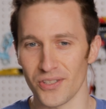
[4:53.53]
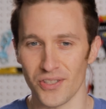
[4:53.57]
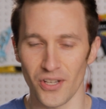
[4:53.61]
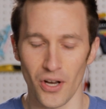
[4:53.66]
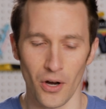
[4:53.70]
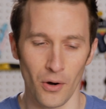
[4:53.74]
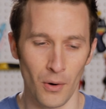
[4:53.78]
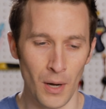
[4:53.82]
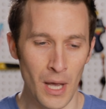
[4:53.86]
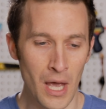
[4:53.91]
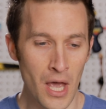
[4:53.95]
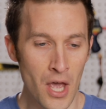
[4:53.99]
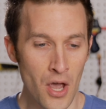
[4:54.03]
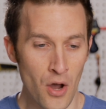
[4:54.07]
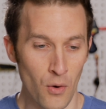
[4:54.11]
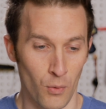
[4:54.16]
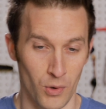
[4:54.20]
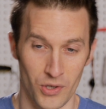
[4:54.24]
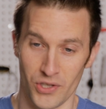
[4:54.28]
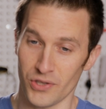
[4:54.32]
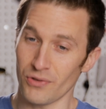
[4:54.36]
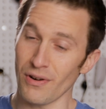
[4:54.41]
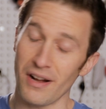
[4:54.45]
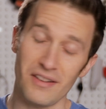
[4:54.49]
So
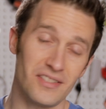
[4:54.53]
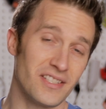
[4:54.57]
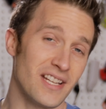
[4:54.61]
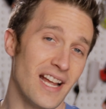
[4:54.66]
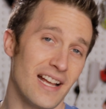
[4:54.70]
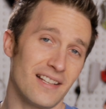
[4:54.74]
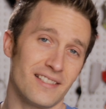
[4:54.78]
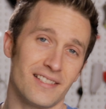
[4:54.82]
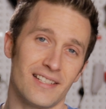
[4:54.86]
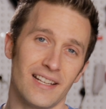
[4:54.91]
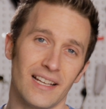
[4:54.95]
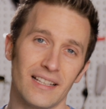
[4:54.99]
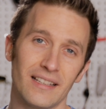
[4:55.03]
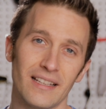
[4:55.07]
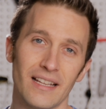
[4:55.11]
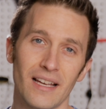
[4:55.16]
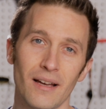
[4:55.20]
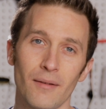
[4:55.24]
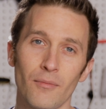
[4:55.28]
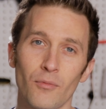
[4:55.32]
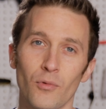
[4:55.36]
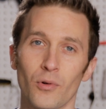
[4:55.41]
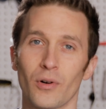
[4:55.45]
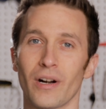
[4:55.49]
we're stress testing
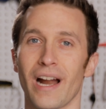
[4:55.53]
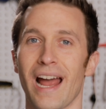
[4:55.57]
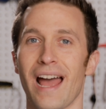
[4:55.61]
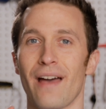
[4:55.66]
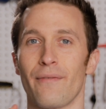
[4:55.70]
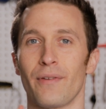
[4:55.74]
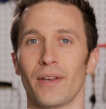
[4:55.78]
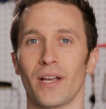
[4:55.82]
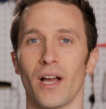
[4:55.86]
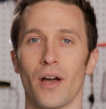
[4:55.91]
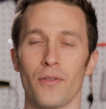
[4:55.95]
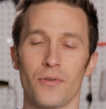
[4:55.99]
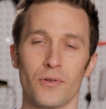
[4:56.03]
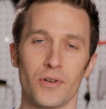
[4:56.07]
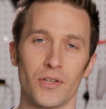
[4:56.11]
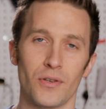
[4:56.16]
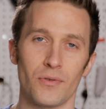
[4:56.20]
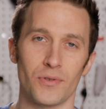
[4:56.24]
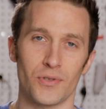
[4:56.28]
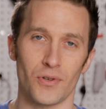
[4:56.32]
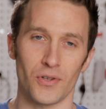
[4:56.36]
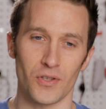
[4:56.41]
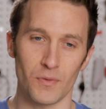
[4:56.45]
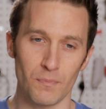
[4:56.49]
them, we're having other
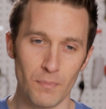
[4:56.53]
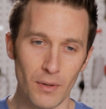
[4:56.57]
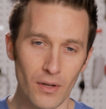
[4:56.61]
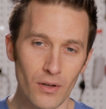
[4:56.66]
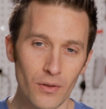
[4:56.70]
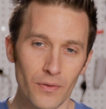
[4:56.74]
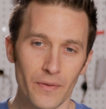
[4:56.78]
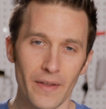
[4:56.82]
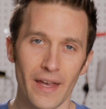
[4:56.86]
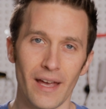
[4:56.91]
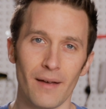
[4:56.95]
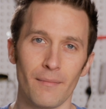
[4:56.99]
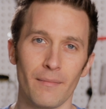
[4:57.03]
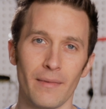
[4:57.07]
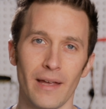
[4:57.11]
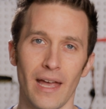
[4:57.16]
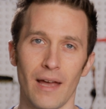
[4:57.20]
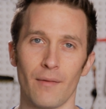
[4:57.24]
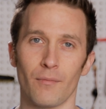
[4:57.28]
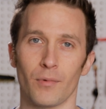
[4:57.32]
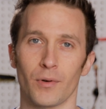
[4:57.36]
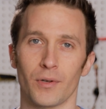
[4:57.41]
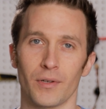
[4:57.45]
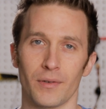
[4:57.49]
users build them,
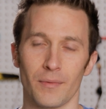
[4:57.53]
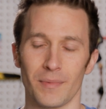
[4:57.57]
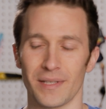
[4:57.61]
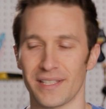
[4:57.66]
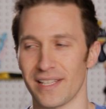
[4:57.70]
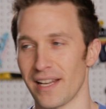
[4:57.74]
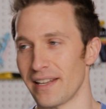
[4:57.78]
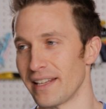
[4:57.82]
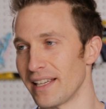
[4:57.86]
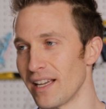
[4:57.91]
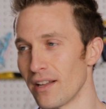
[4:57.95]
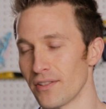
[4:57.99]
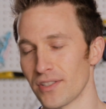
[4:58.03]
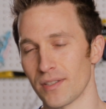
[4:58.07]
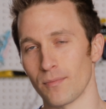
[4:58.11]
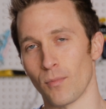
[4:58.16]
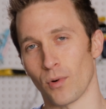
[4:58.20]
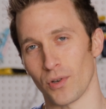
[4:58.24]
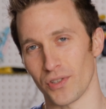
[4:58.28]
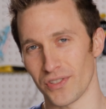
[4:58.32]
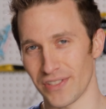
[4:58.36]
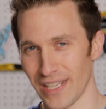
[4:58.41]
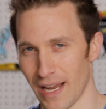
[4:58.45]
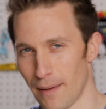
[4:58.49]
and we're going to be sending out
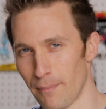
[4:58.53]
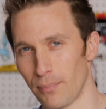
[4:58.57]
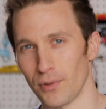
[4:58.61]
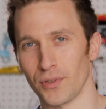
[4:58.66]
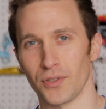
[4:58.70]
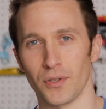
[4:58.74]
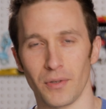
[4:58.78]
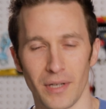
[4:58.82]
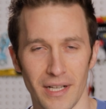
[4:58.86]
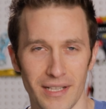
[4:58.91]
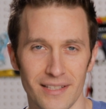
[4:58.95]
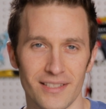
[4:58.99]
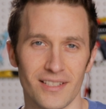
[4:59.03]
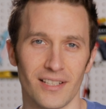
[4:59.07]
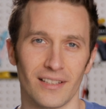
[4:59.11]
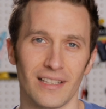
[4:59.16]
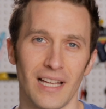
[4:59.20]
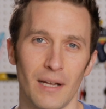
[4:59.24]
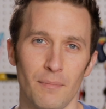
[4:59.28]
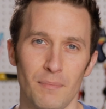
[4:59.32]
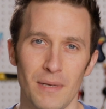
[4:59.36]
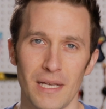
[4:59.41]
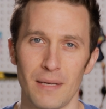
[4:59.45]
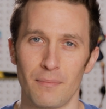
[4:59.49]
some more sample units to
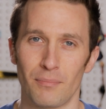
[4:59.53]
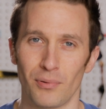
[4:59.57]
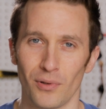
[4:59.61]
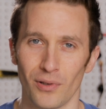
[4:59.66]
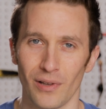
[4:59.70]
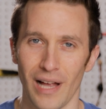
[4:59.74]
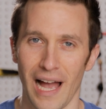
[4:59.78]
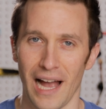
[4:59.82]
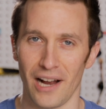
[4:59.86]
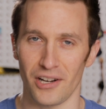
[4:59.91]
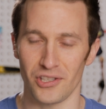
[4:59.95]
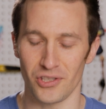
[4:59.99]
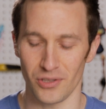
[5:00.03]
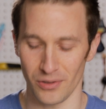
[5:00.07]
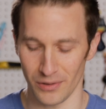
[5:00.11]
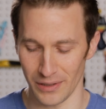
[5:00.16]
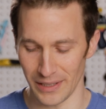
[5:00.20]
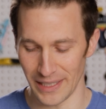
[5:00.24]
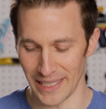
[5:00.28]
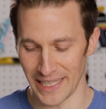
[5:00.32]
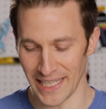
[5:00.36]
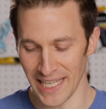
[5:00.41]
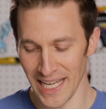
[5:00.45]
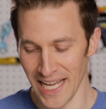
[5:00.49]
let people
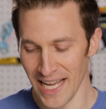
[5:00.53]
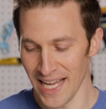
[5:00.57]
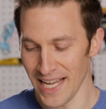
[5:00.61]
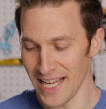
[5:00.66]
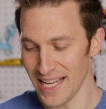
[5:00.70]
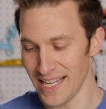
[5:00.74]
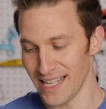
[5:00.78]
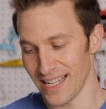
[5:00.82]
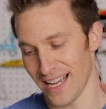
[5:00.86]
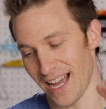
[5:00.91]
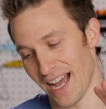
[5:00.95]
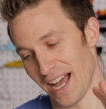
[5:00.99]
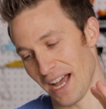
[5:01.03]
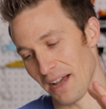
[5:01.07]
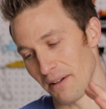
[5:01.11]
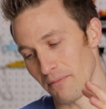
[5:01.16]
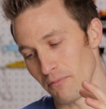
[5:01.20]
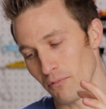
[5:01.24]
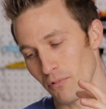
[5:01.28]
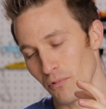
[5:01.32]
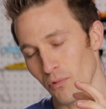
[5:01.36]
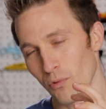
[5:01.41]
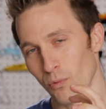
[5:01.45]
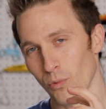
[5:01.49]
actually uh,
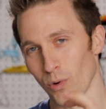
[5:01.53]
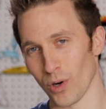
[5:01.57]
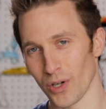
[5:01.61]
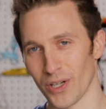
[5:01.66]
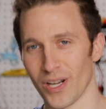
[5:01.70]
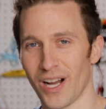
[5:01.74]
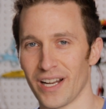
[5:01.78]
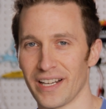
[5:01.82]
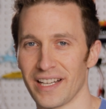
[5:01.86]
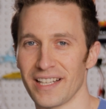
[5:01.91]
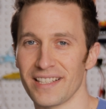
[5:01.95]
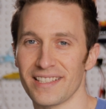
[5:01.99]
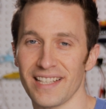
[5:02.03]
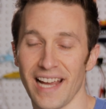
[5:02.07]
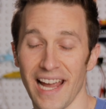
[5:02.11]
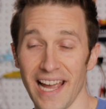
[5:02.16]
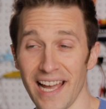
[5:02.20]
work on it.